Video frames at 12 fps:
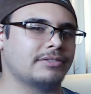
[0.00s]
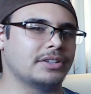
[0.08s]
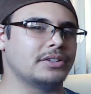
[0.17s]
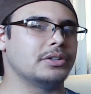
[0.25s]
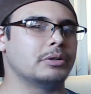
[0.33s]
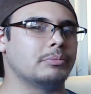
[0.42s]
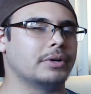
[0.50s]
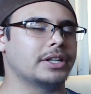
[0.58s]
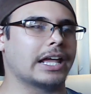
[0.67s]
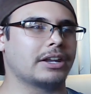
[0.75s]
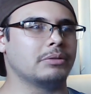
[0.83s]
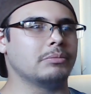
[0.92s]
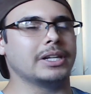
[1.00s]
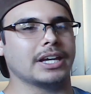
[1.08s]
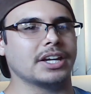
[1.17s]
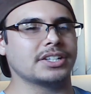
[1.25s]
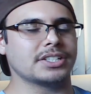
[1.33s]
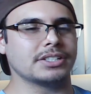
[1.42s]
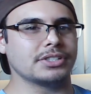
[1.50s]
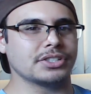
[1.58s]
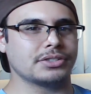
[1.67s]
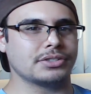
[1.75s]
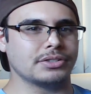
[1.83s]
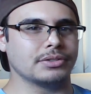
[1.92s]
to do, but that humiliation
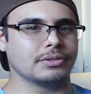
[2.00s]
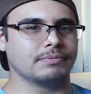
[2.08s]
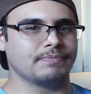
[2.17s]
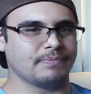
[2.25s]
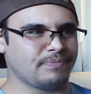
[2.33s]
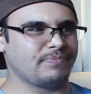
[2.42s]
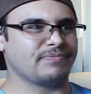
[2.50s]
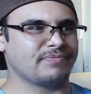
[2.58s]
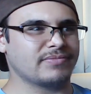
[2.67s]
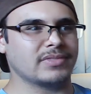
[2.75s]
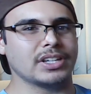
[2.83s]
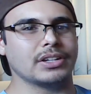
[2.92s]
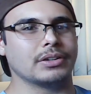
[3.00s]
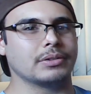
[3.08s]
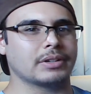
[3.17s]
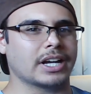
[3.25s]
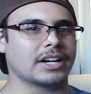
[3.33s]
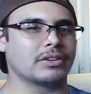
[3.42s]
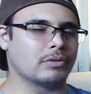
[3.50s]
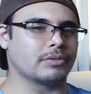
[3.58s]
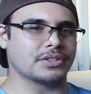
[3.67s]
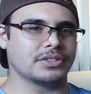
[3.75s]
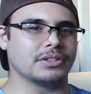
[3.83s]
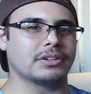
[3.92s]
just, you know, kind of
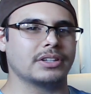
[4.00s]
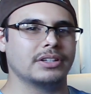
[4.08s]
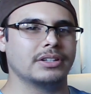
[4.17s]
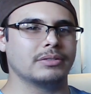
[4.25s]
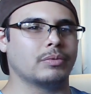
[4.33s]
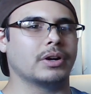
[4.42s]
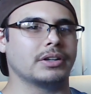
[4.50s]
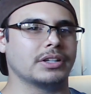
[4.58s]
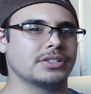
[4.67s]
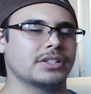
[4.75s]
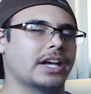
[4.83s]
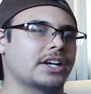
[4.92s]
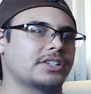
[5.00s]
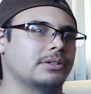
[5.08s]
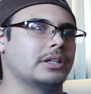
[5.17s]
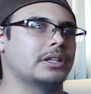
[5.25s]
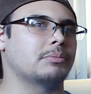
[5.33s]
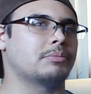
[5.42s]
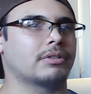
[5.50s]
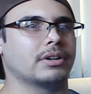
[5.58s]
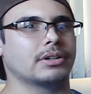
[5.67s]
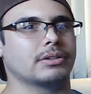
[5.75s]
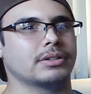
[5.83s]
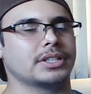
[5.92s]
overtook what is actually the
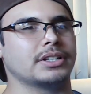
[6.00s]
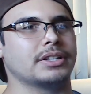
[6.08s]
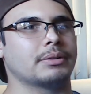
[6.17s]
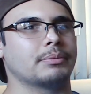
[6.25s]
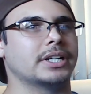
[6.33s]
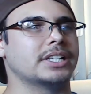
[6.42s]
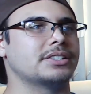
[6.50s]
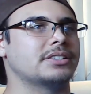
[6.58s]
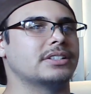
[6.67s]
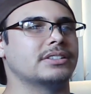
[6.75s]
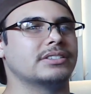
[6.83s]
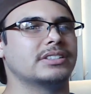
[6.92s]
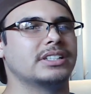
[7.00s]
priority in their minds, you know.